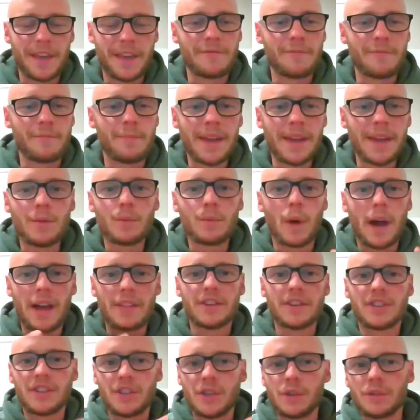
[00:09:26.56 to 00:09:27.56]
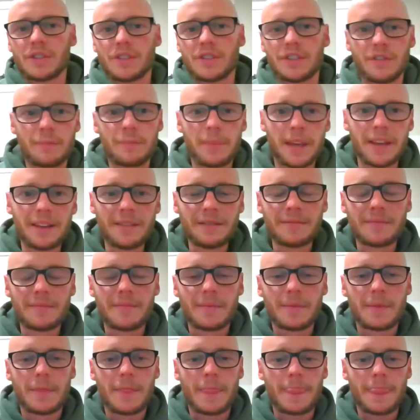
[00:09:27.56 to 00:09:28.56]
been where the students have been,
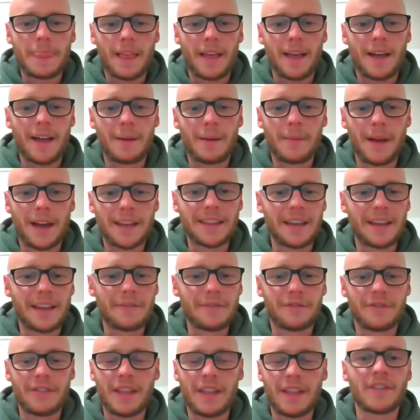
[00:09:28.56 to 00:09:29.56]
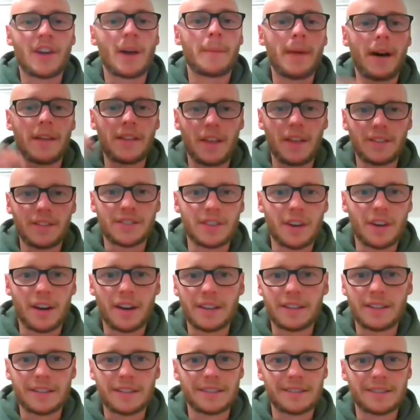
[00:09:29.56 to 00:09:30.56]
and they've come out the other
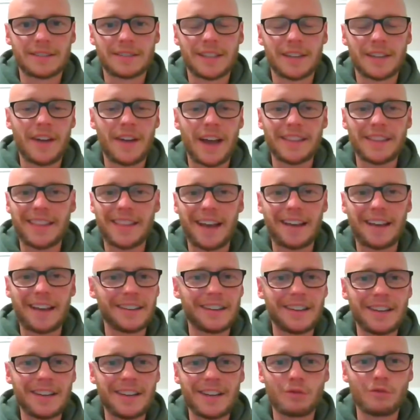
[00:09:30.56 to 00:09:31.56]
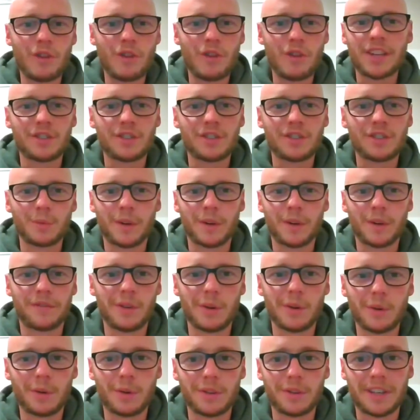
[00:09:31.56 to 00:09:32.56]
side. They've had that wrestle with
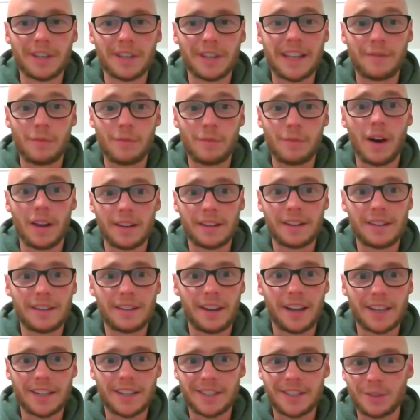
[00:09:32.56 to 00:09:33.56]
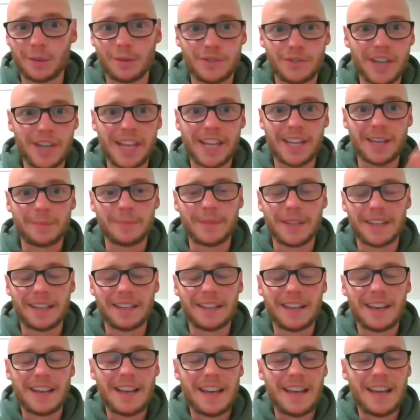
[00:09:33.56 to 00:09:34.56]
the Lord, and they've won, like sort of Jacob did.
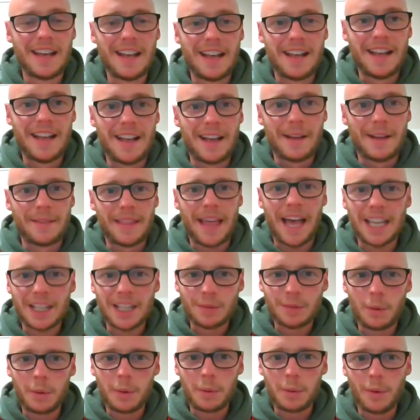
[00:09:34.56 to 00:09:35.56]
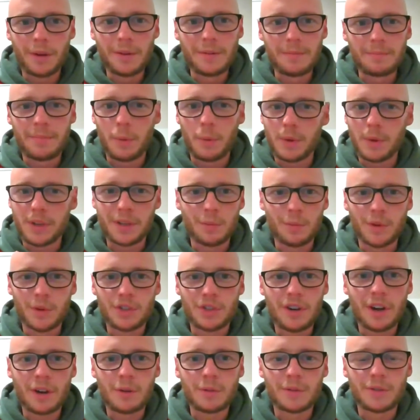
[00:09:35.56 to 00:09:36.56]
That's what we want, but we
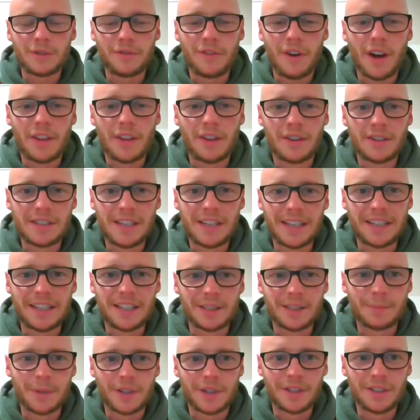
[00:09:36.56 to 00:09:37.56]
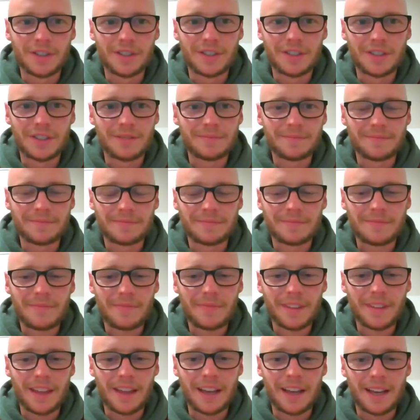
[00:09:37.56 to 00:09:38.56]
struggle to find those leaders because
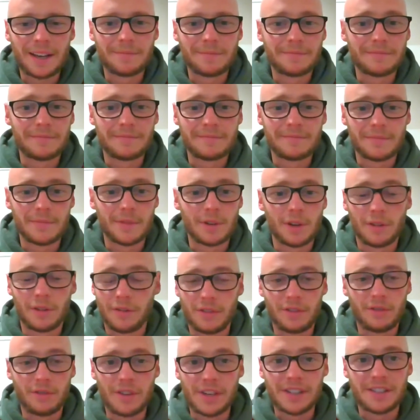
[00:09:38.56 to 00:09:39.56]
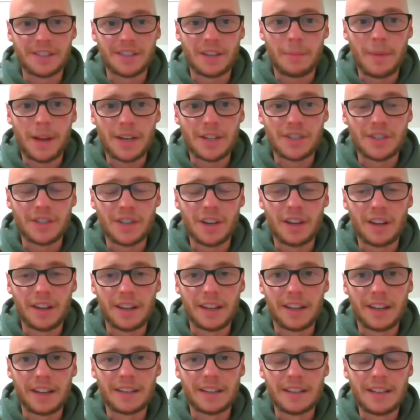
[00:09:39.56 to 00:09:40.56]
of the reasons I mentioned
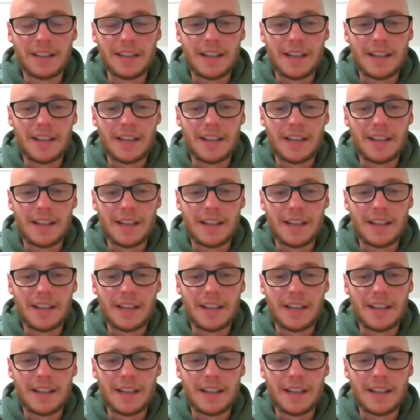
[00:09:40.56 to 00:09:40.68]
earlier,